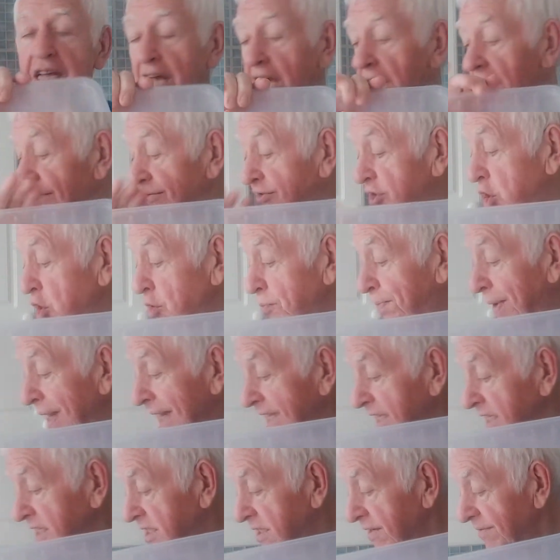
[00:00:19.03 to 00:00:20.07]
I have 2
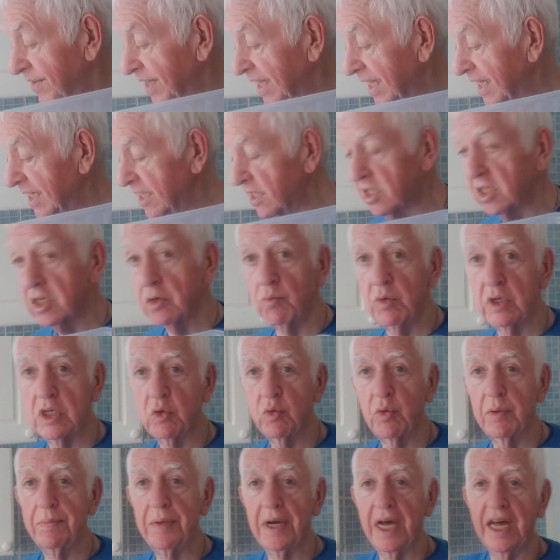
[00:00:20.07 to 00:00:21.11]
packets of these
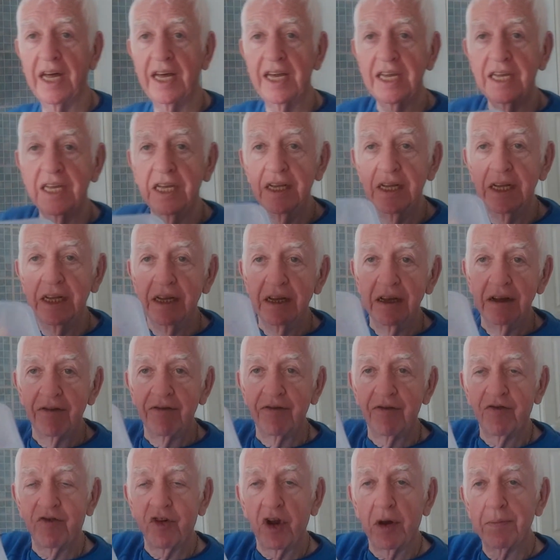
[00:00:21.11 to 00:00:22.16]
which we buy
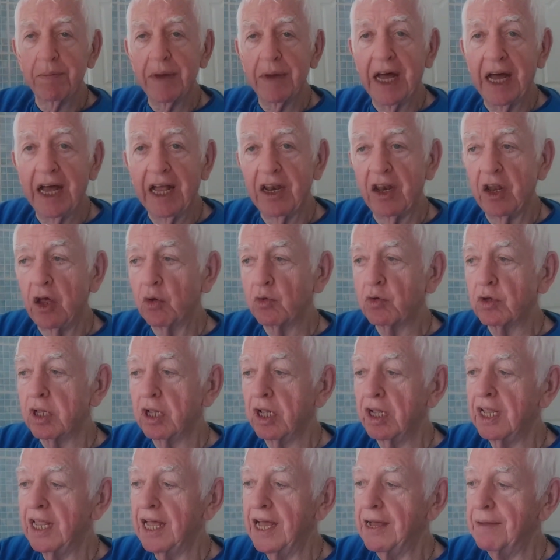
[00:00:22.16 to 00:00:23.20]
from our
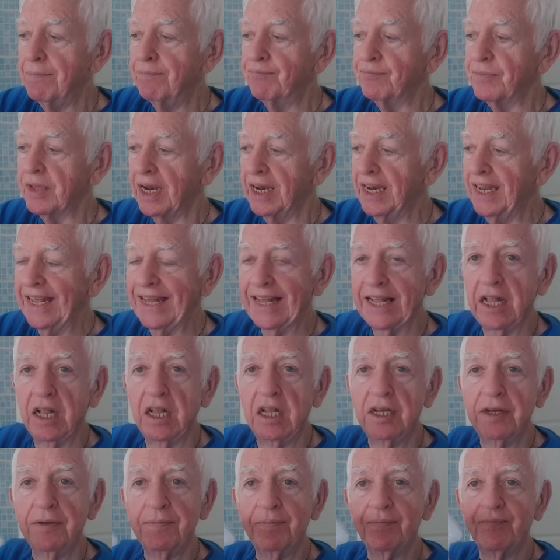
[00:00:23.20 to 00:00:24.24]
local Lidl
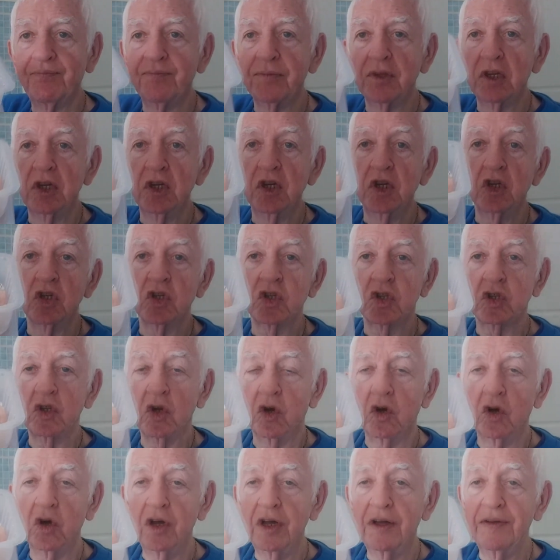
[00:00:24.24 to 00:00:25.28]

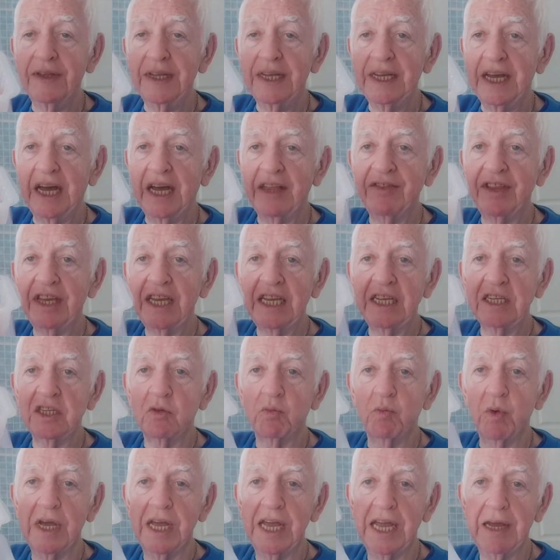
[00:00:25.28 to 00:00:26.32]
store, and
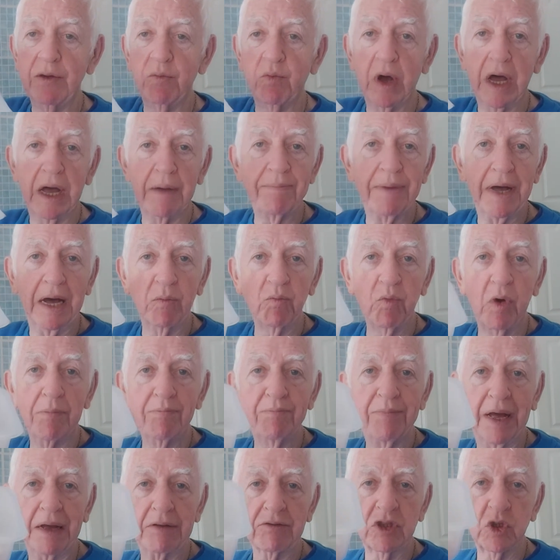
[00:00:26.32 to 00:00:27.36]
these were about
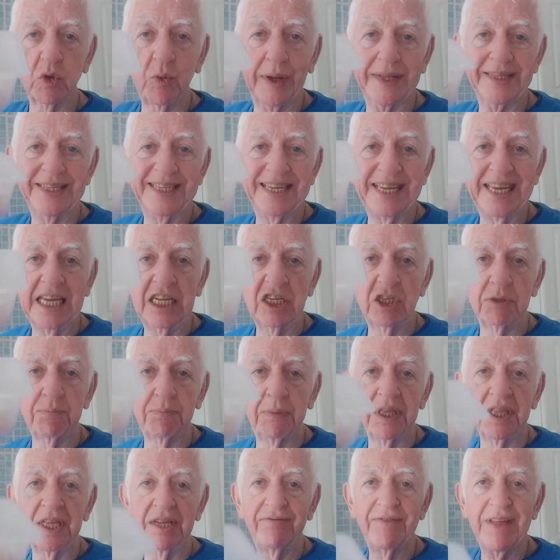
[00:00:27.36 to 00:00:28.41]
£1.20 each,
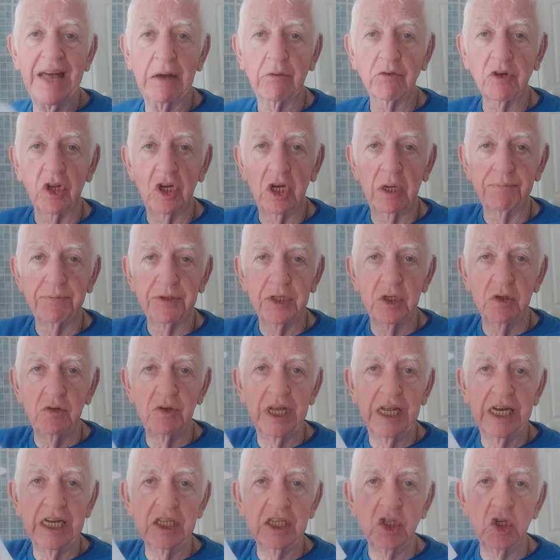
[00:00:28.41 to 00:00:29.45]
but they're now gone up to
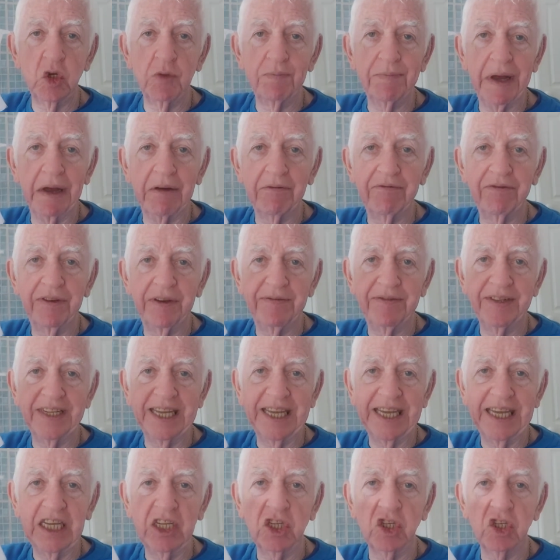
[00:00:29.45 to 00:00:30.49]
nearly £2.50
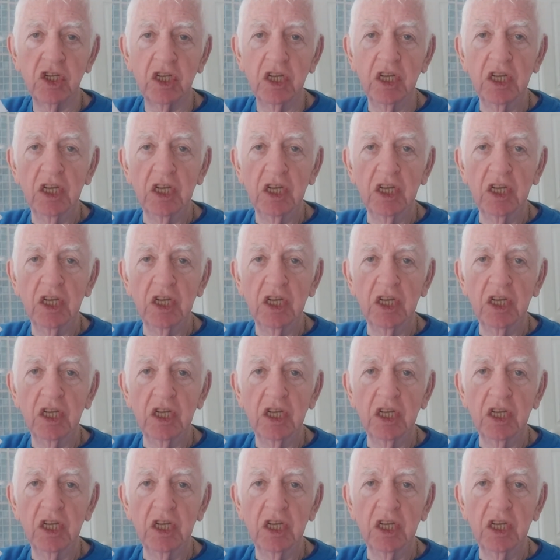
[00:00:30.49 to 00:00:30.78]
each.